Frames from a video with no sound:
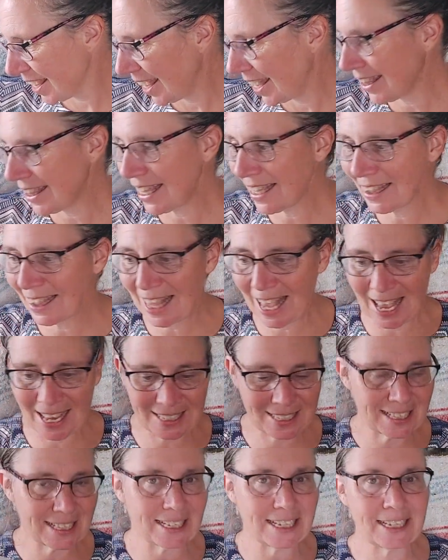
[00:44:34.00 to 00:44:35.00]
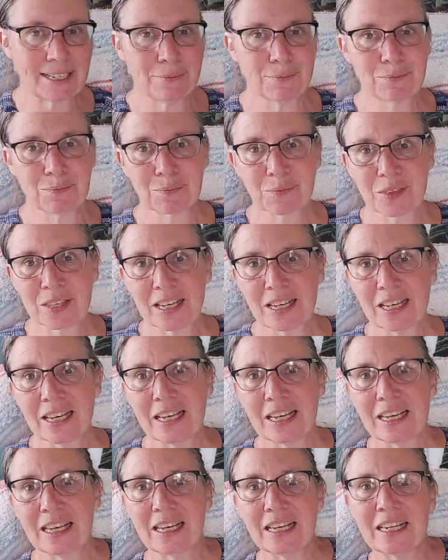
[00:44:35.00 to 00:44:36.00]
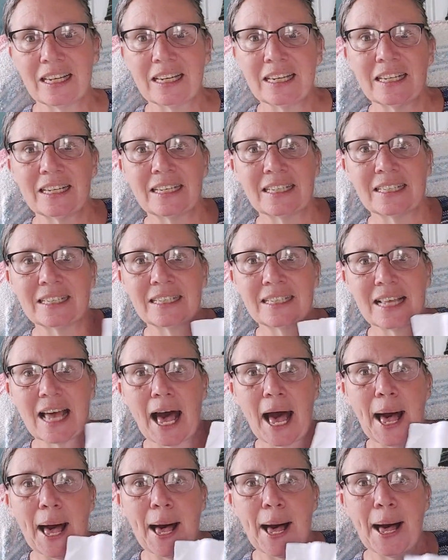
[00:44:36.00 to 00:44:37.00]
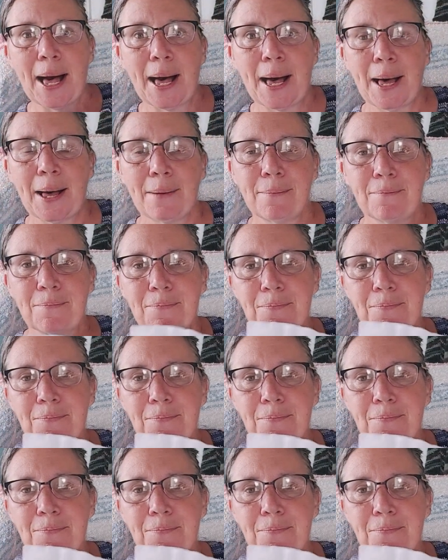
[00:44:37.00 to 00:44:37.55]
And then lastly is a